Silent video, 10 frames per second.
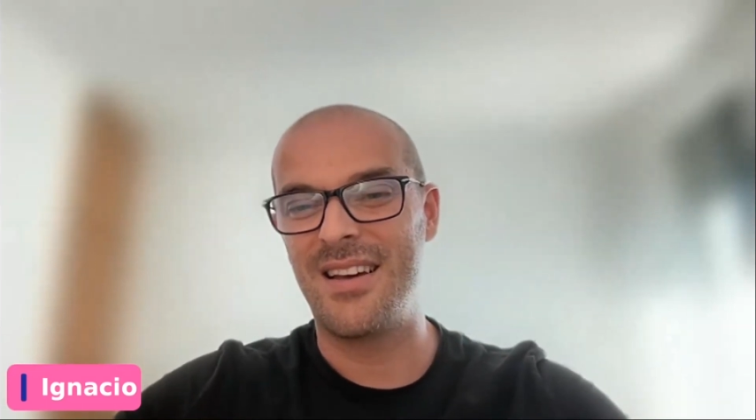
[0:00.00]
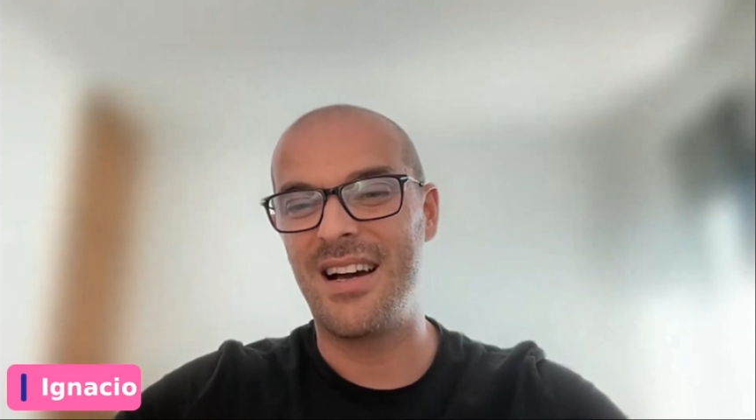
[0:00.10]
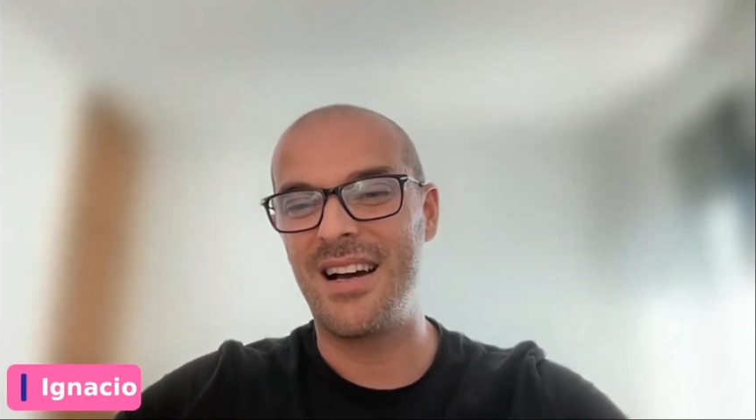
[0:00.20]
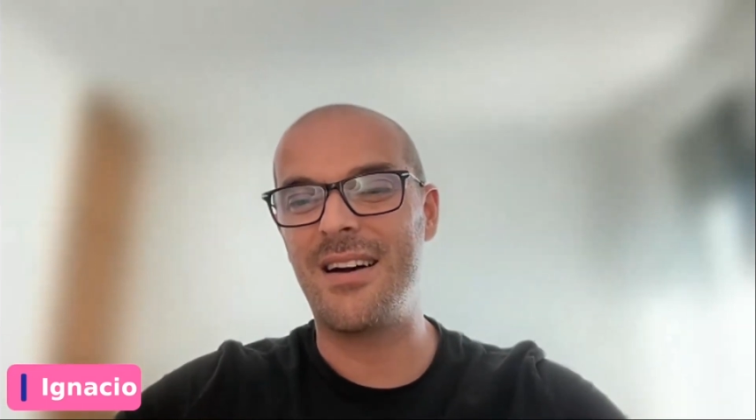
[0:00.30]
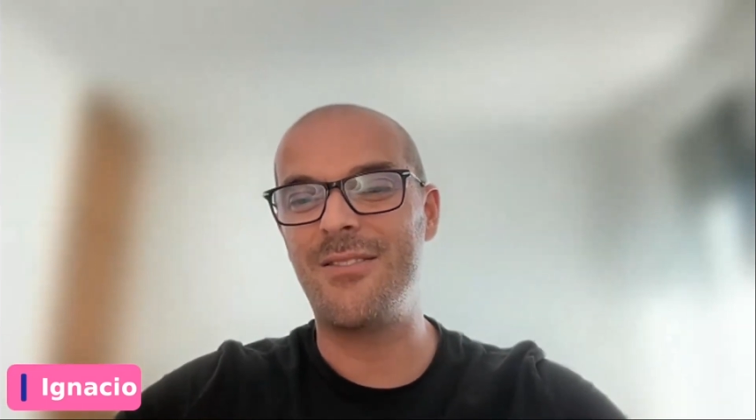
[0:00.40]

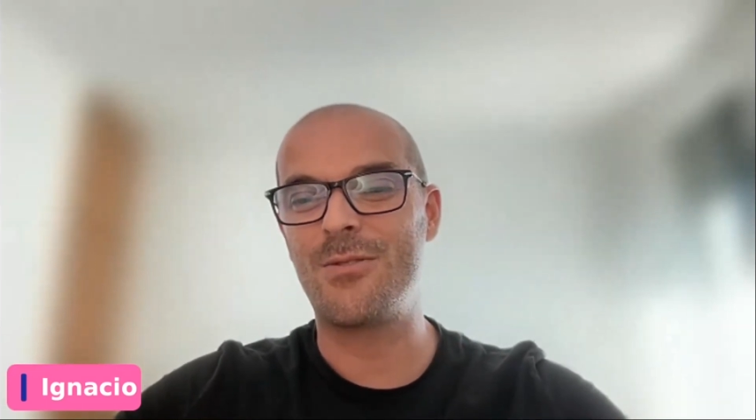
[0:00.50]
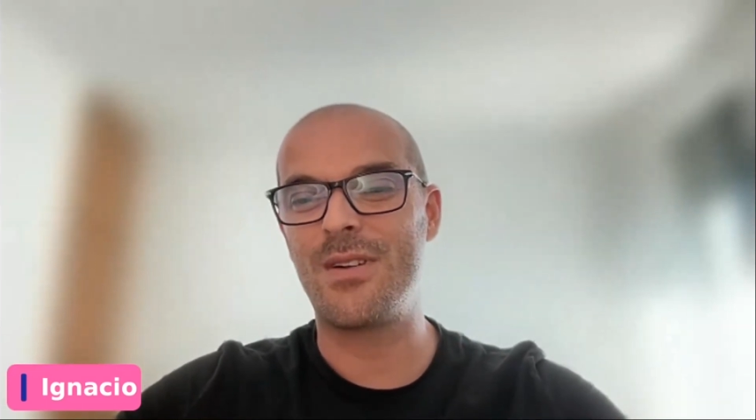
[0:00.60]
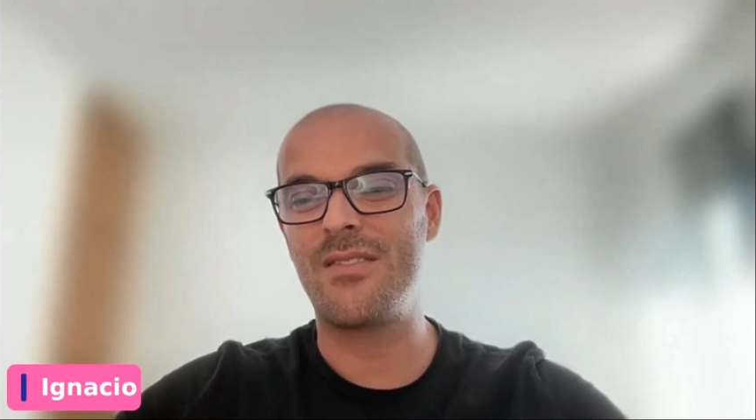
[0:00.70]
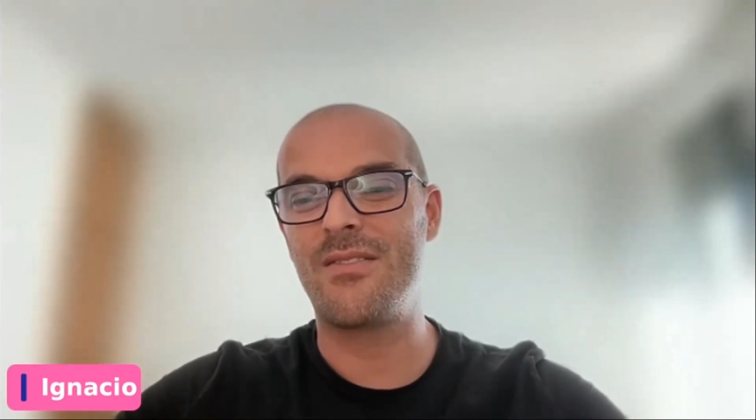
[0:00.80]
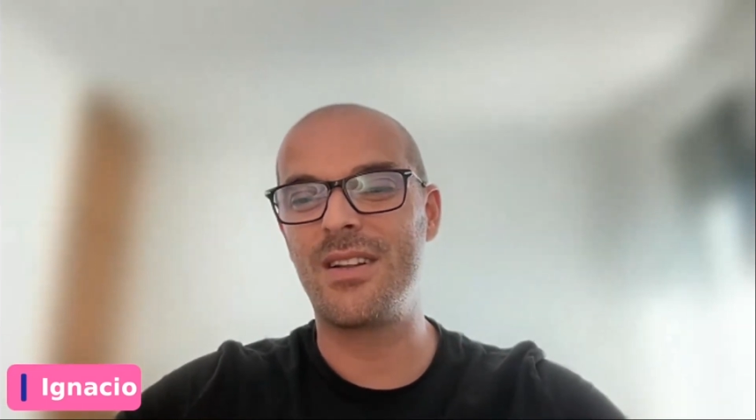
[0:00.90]
I have
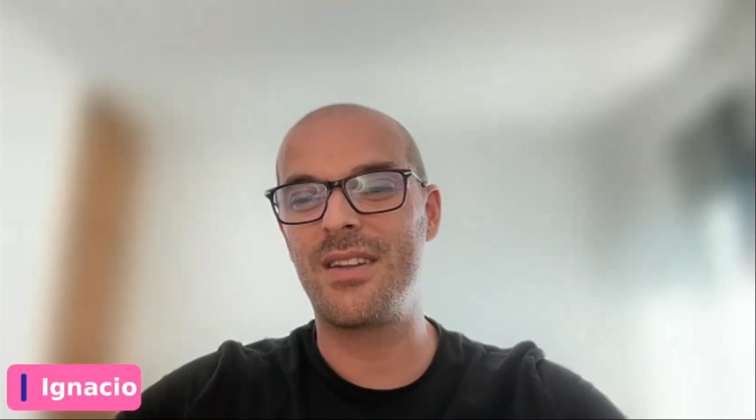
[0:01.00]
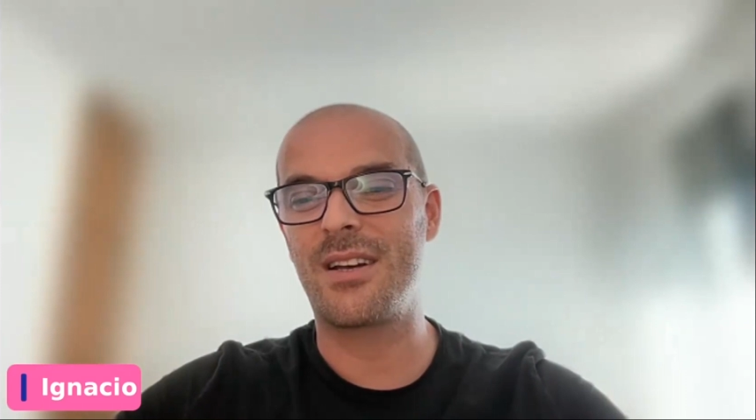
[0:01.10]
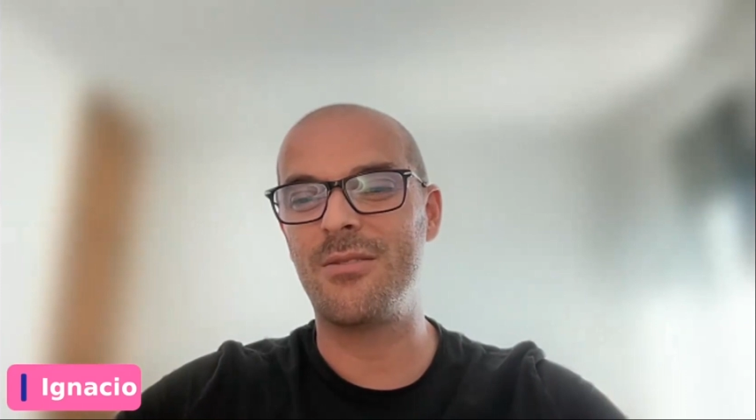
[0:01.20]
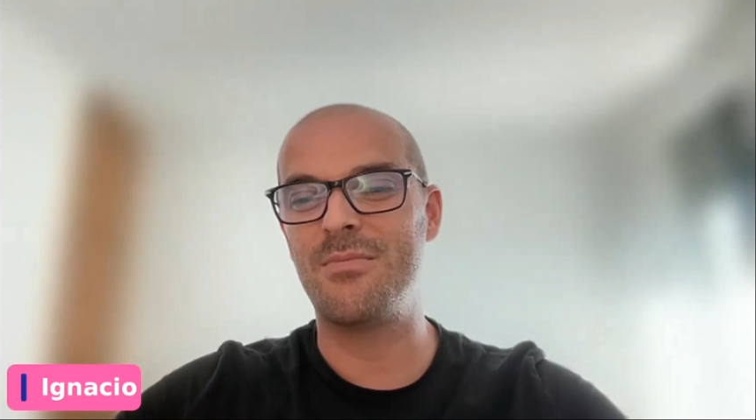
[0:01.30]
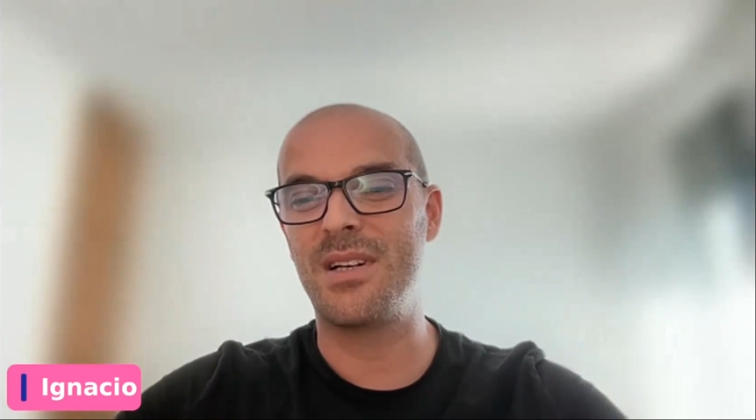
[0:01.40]
already built a
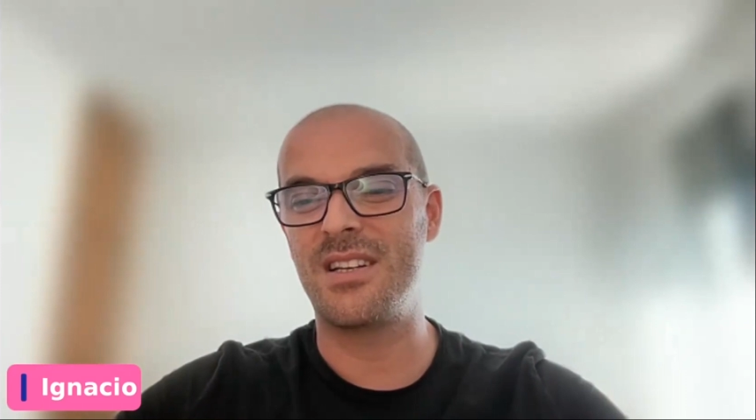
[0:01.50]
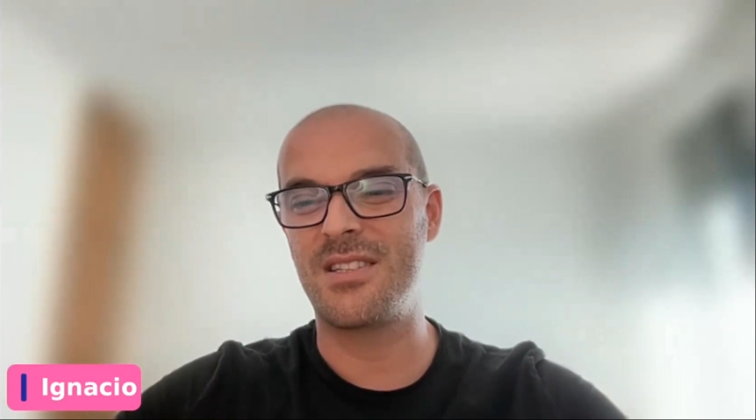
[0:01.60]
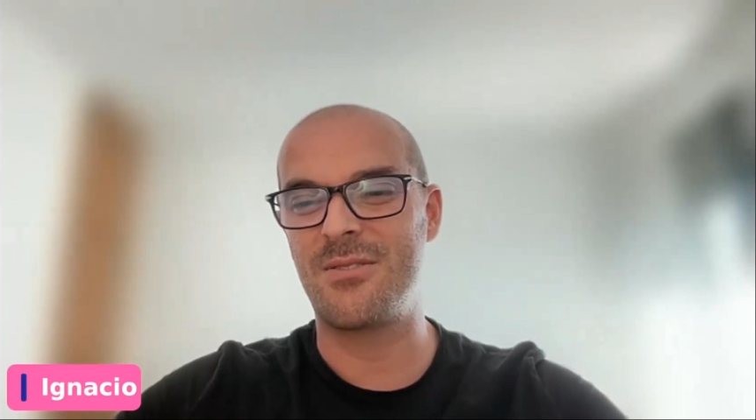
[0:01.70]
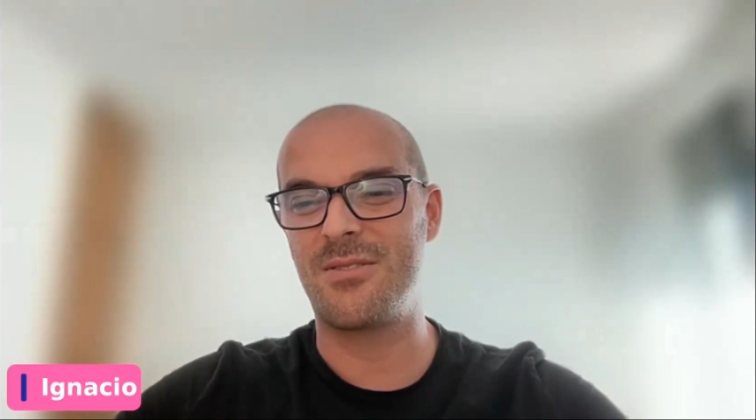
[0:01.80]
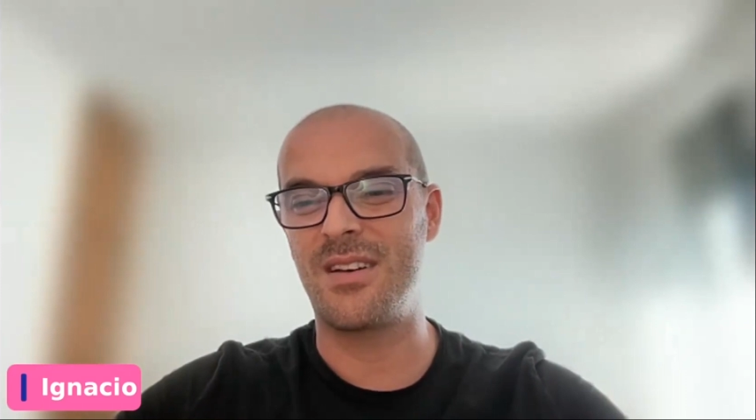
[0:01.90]
company in
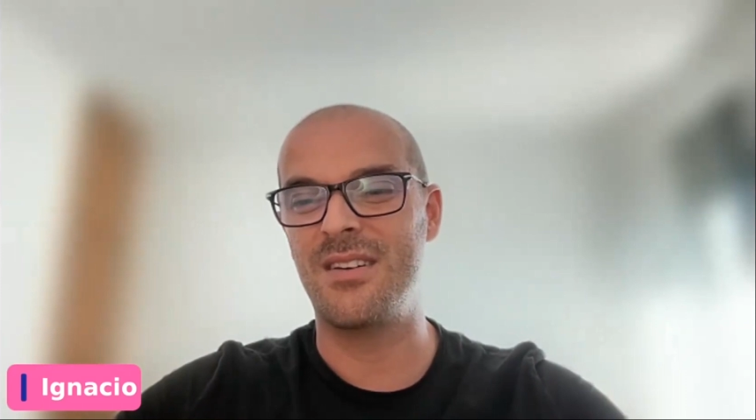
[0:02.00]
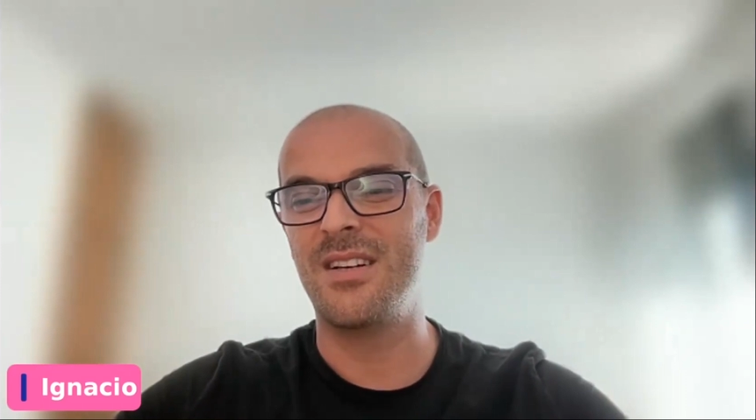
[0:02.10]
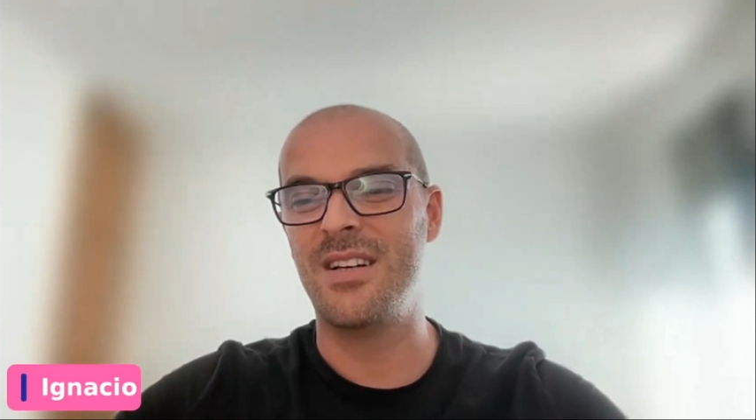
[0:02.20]
Estonia.